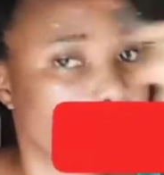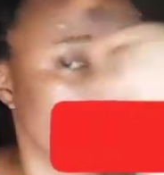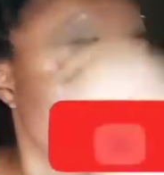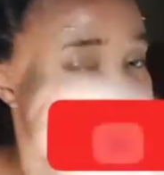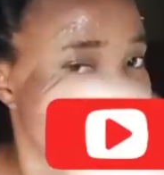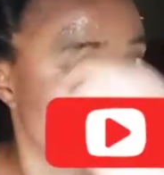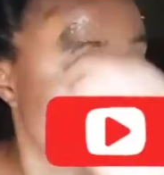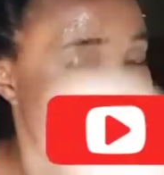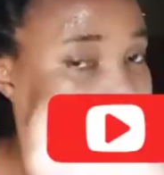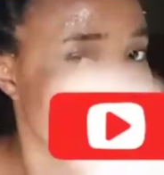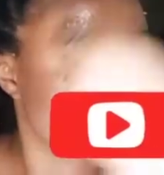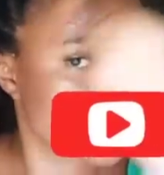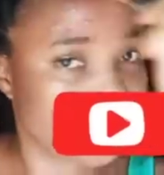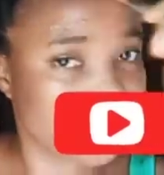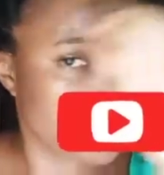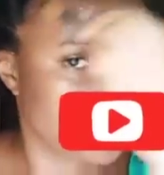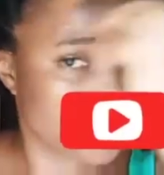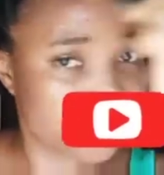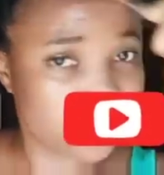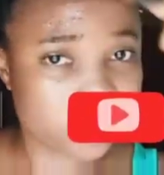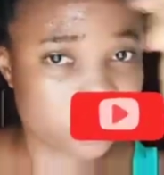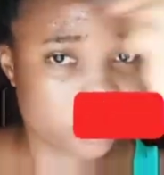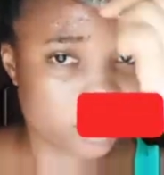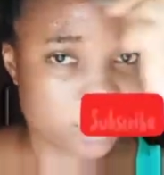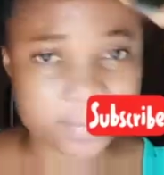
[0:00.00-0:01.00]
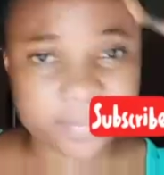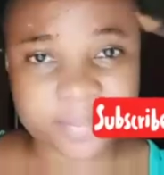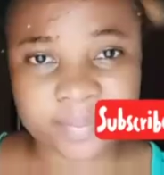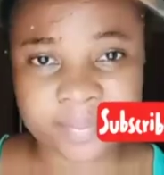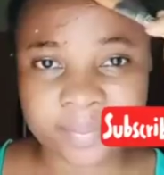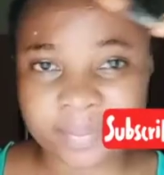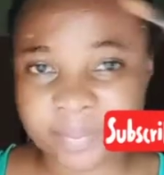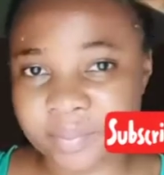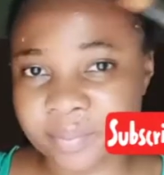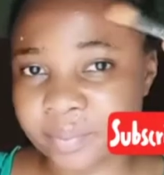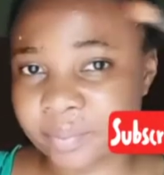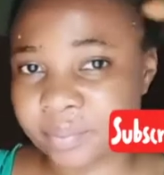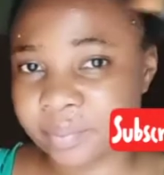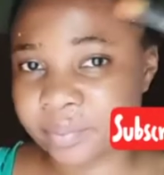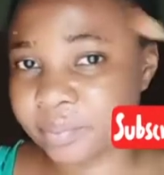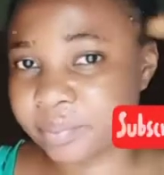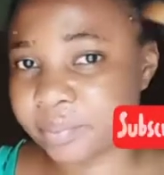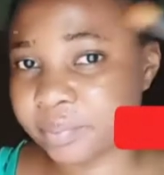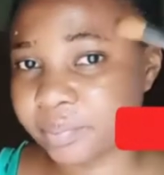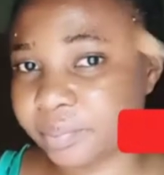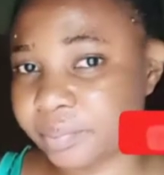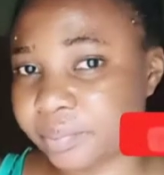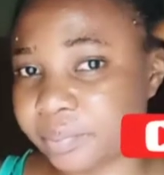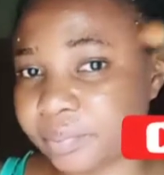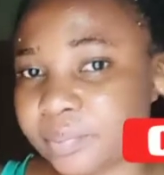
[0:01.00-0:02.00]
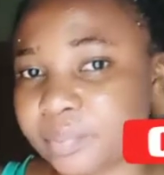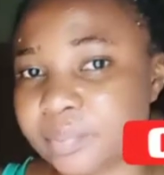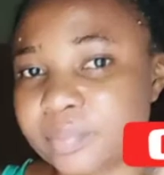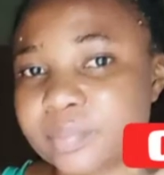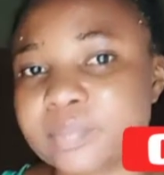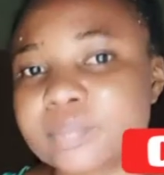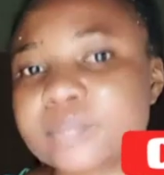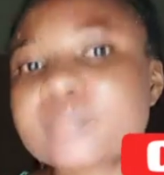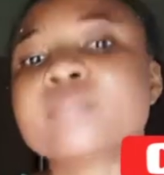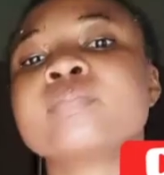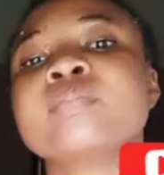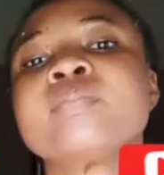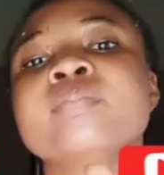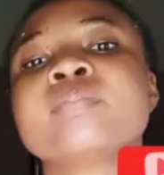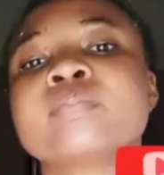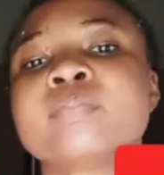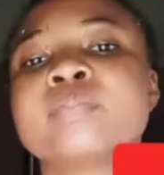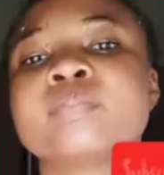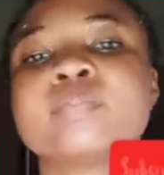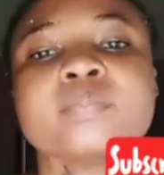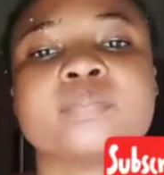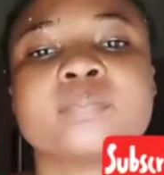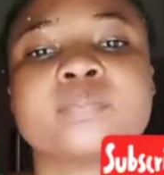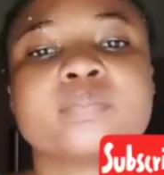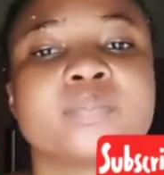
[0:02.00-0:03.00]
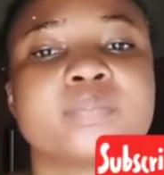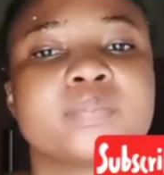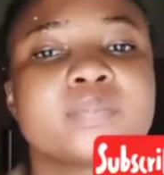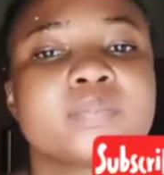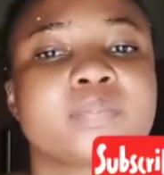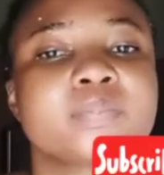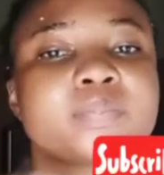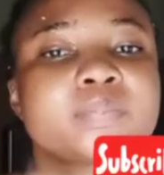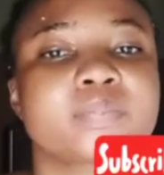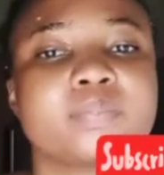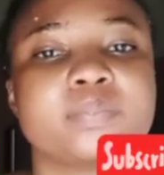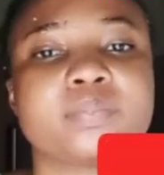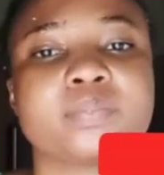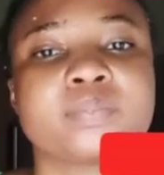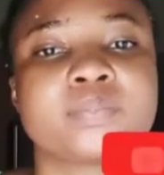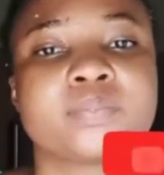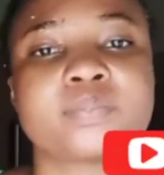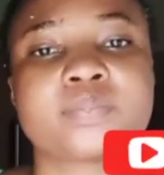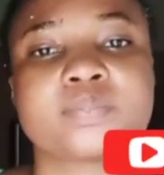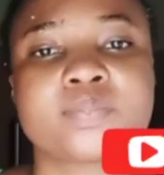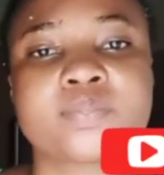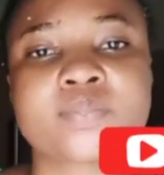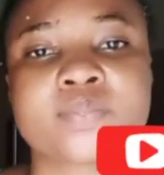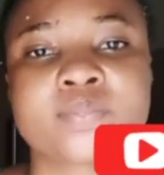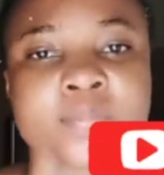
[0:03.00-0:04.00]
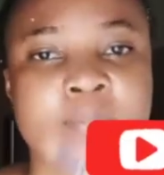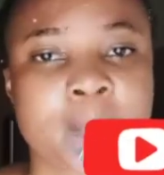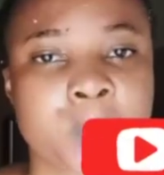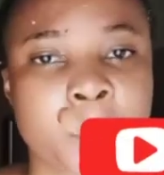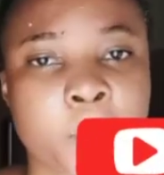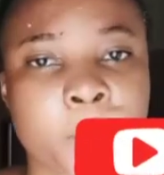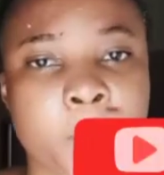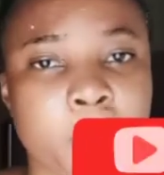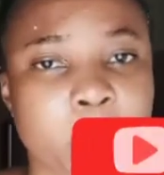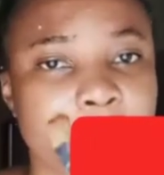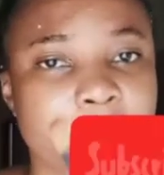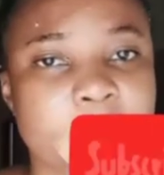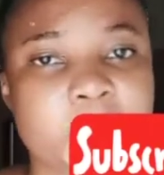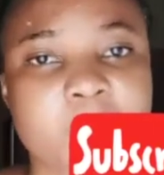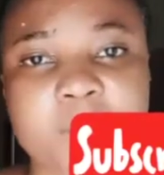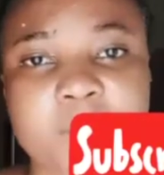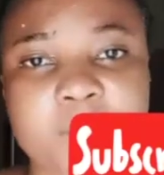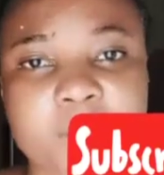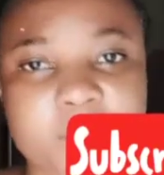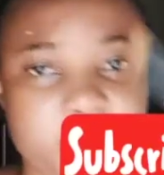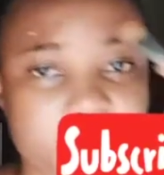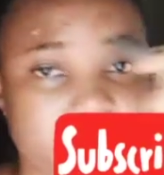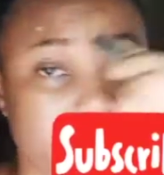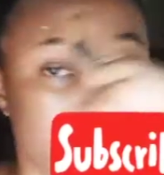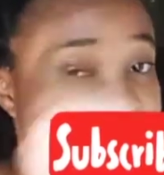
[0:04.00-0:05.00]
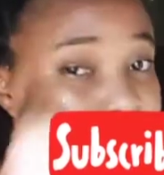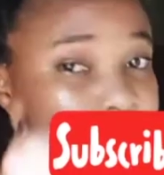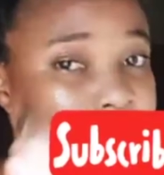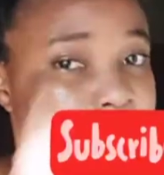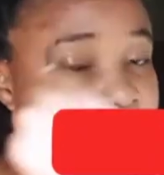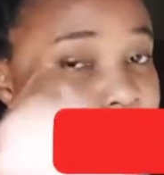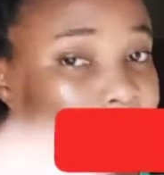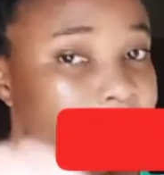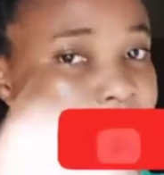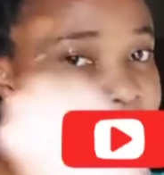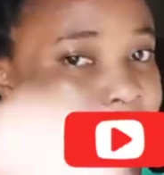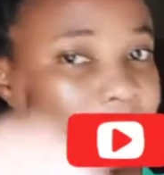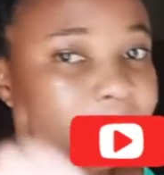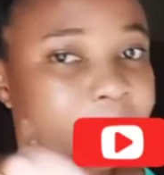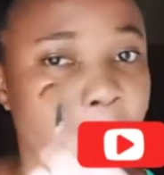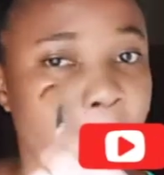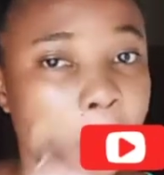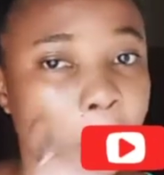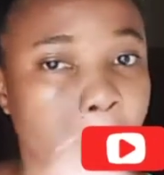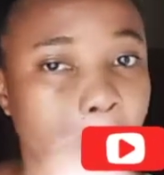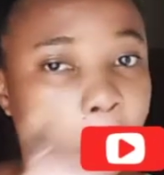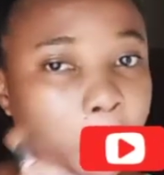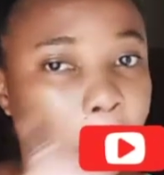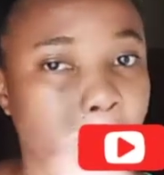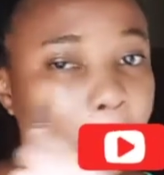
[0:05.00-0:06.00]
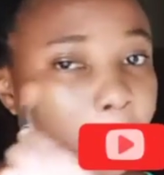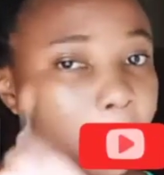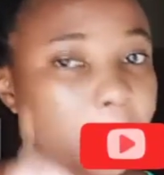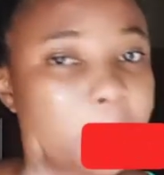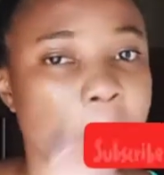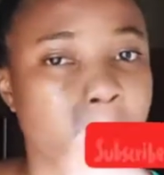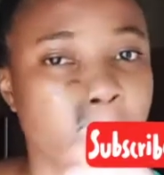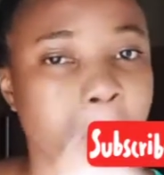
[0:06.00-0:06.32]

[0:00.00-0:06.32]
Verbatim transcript: i'm gonna stop here for now in my next video i will see you guys all right don't forget to subscribe and